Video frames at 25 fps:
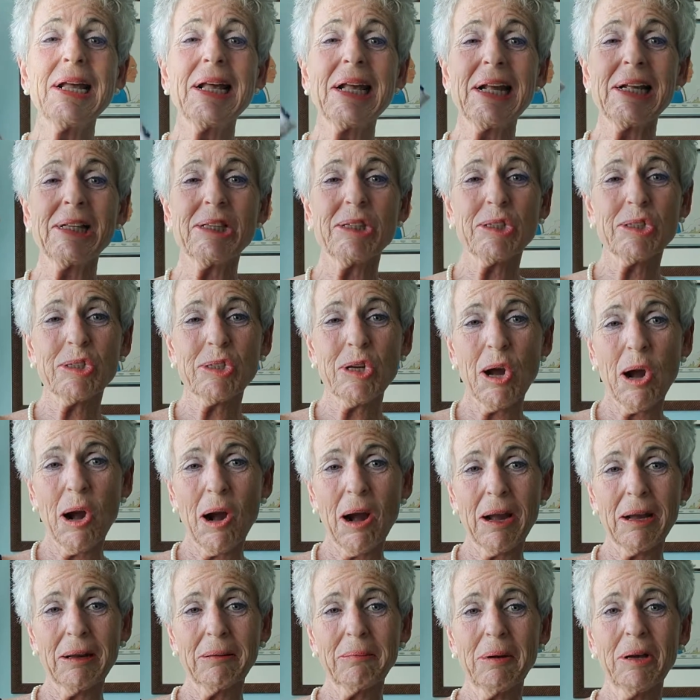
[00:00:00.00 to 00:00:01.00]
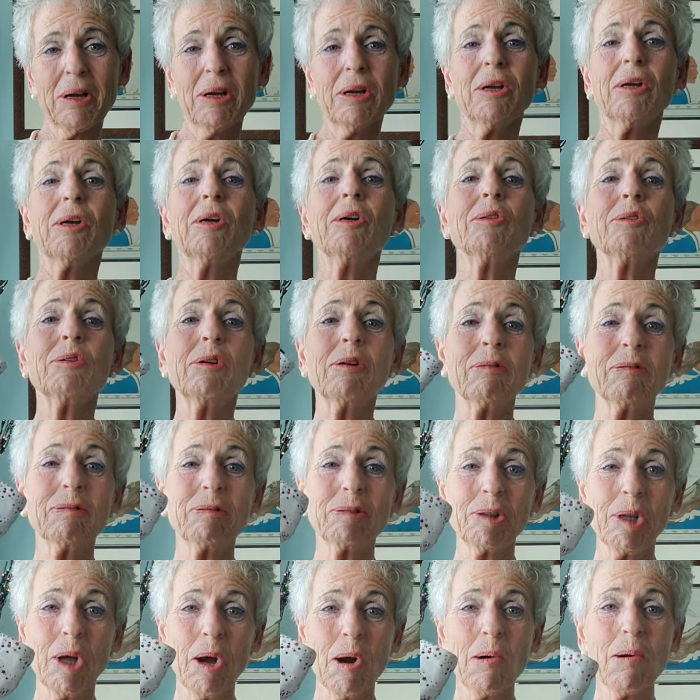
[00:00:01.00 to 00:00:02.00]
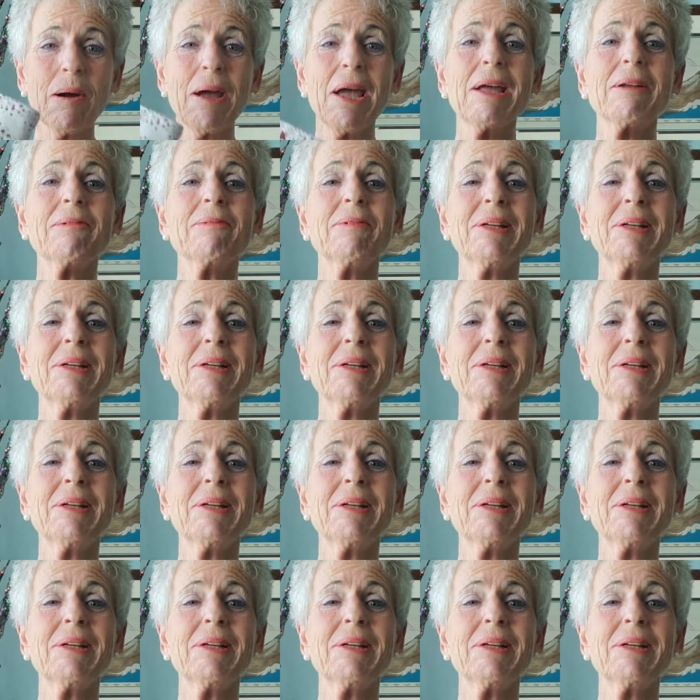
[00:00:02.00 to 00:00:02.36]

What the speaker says: It's time to flow and